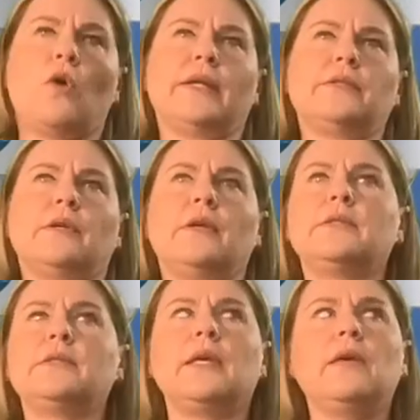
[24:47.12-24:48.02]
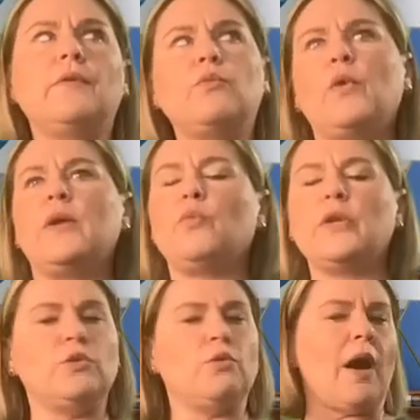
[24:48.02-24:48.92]
what, and it's even when we
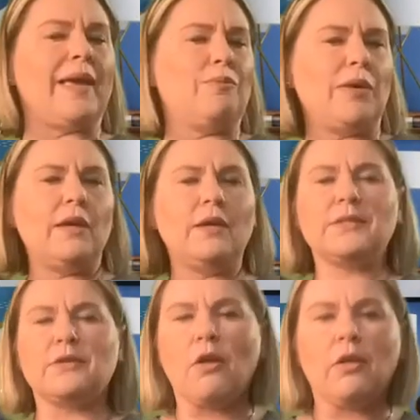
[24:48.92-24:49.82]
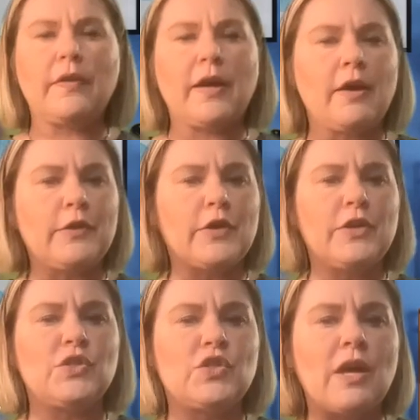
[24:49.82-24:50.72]
do IEPs and all of that other
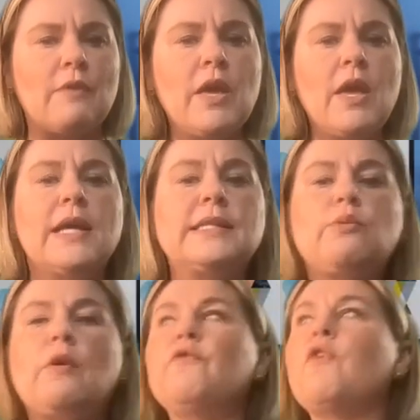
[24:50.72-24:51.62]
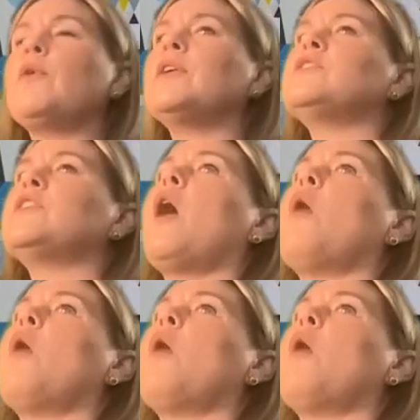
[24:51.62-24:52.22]
good stuff, is we're focusing